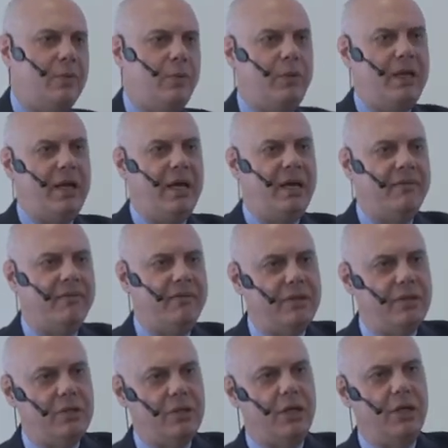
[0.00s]
we have
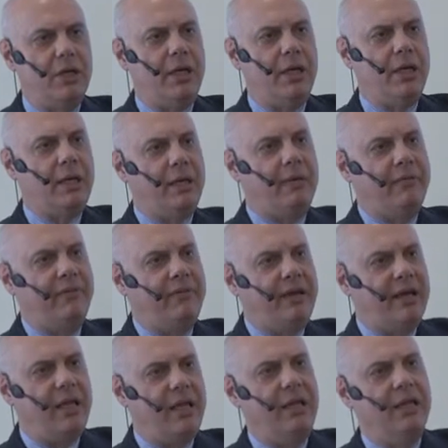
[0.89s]
a
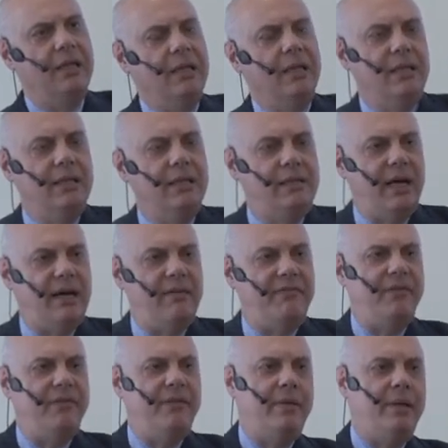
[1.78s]
very
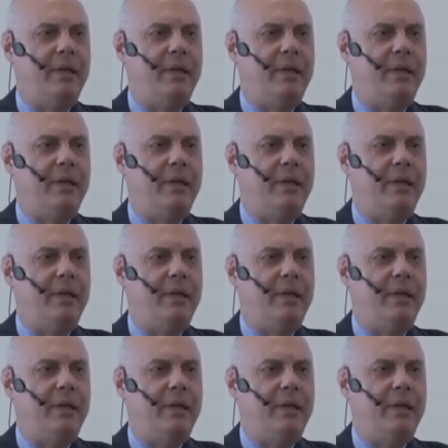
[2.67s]
tough